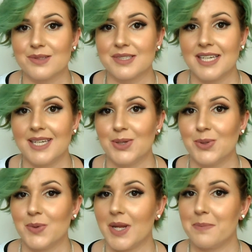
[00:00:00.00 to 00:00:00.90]
I'll
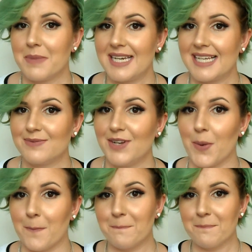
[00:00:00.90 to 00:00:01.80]
see you in my next
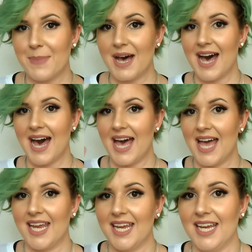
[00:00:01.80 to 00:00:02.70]
video.
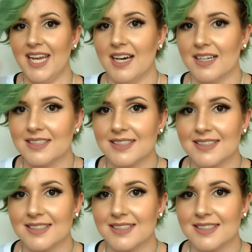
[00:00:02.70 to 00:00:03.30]
Bye!